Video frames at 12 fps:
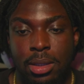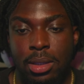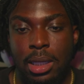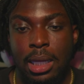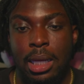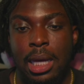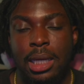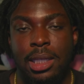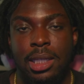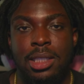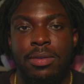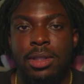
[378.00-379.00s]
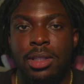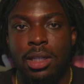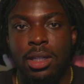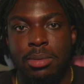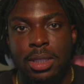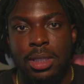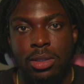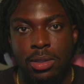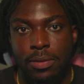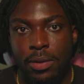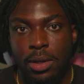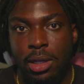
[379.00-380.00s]
I guess everything comes down to
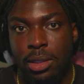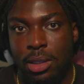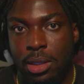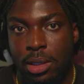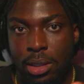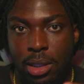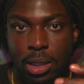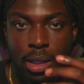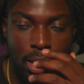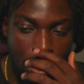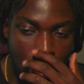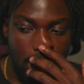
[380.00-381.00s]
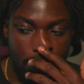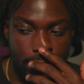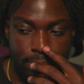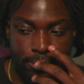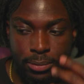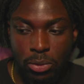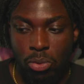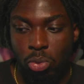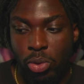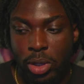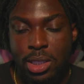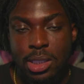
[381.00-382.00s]
fear at the end of the day.
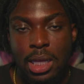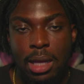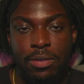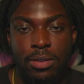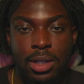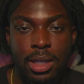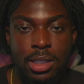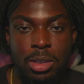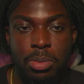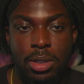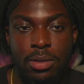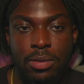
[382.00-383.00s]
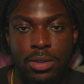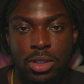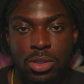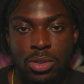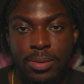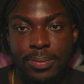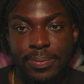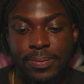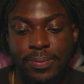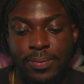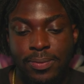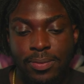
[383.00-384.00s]
Reasons I feel like it's beneficial.
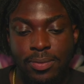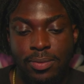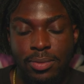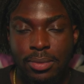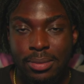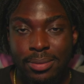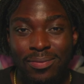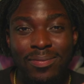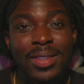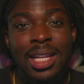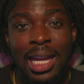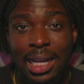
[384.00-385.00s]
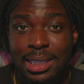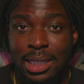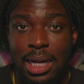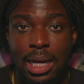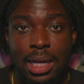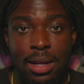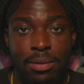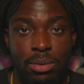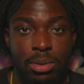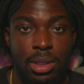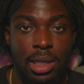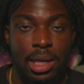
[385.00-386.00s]
Like I said, I never
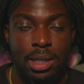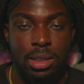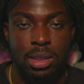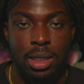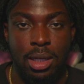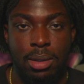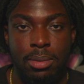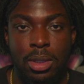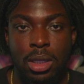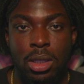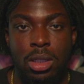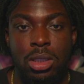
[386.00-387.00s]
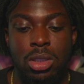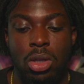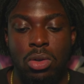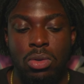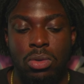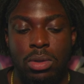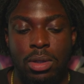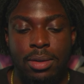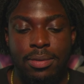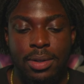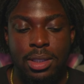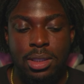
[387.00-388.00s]
really had a job. So
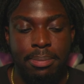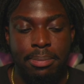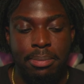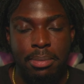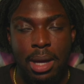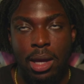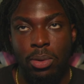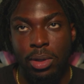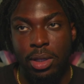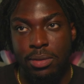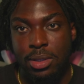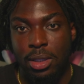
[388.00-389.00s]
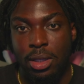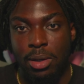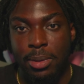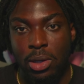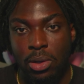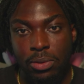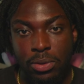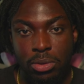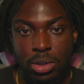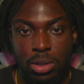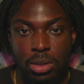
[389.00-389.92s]
investing is my way of securing my own future.